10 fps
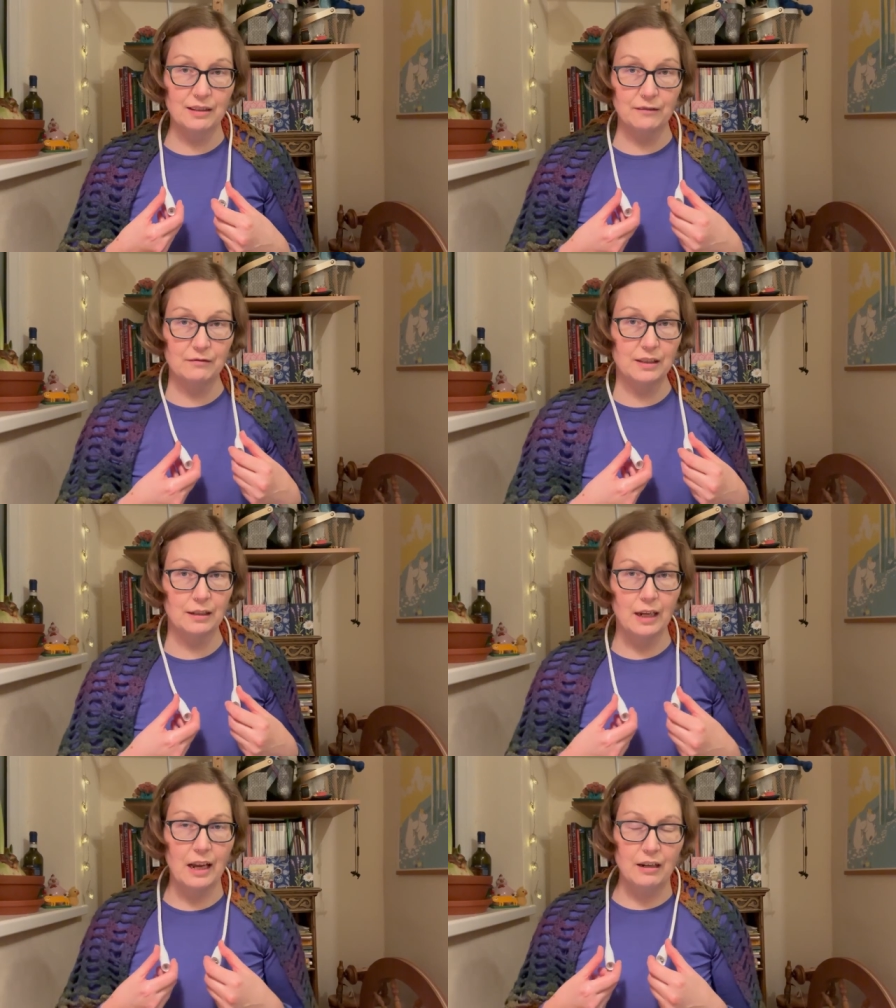of like
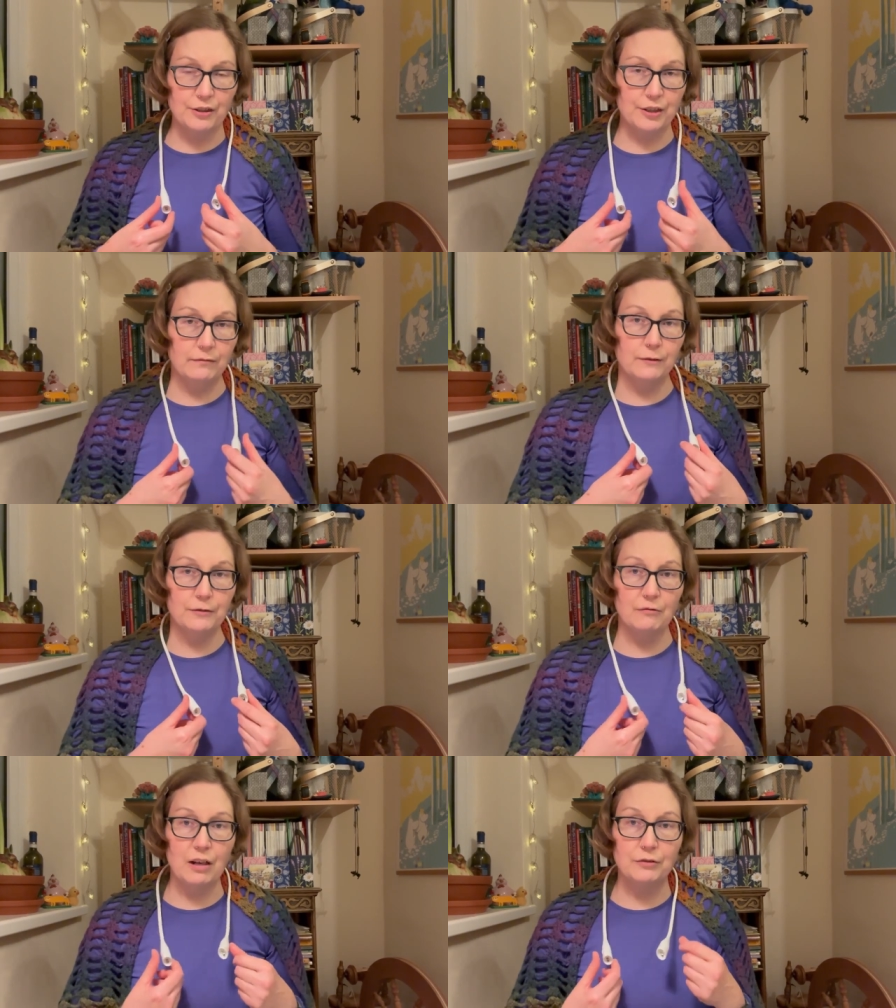shuffle
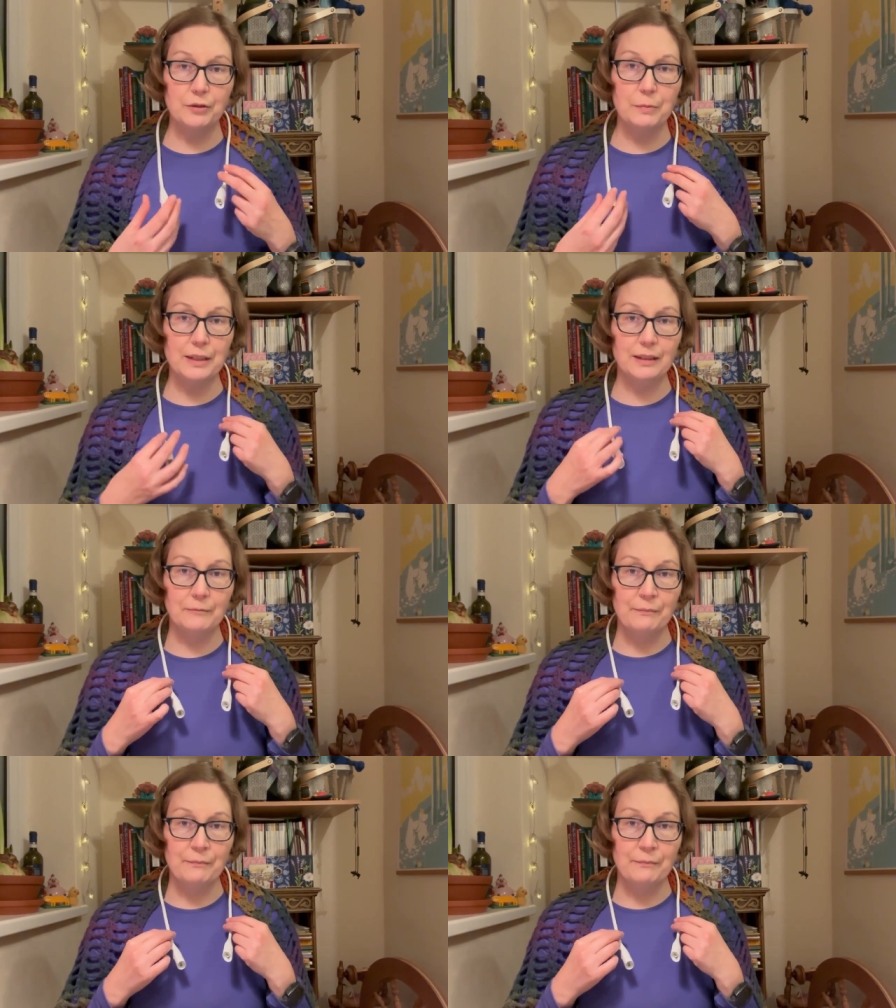around a bit,